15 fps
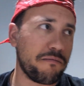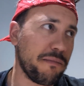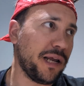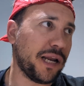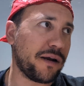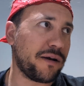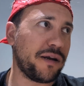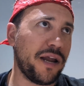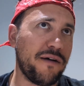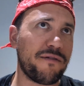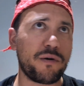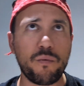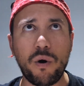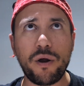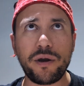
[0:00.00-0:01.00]
Milan
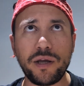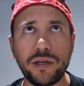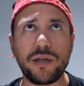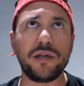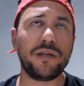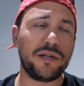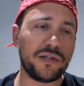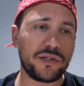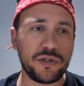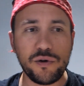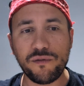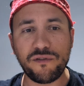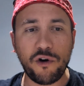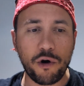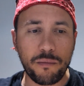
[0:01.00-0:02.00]
never won it in this new
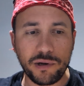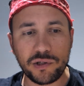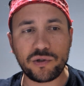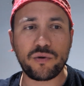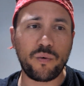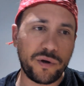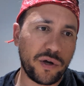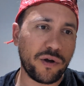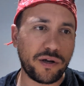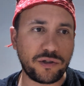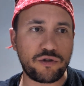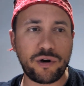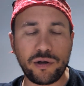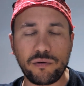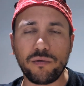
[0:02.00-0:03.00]
format, so we're going to
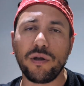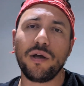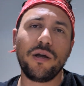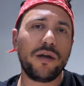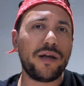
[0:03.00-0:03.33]
try to,